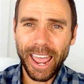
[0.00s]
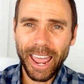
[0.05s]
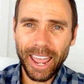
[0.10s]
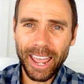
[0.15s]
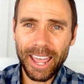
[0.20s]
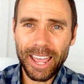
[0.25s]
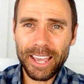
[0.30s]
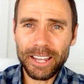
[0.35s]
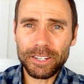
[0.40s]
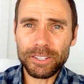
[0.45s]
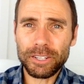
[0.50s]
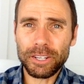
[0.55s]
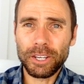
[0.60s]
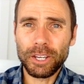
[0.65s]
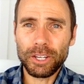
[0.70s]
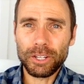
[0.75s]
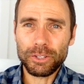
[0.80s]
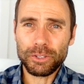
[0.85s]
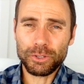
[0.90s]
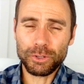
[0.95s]
and
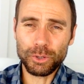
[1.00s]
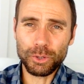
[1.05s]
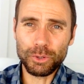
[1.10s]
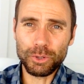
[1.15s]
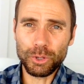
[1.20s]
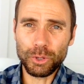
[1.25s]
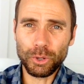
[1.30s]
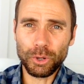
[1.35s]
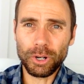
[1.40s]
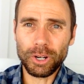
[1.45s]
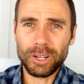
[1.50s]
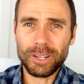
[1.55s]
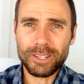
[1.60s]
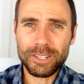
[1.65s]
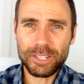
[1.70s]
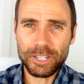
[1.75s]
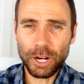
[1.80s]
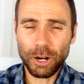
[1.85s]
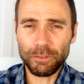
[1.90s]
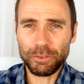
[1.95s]
to your
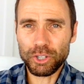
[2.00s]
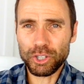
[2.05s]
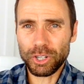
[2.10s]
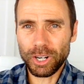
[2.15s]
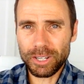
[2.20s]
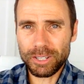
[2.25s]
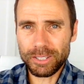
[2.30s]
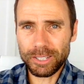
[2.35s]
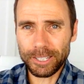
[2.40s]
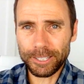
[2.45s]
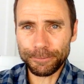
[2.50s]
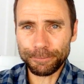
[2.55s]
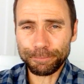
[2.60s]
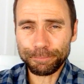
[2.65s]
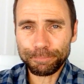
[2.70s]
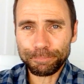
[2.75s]
self-trusting.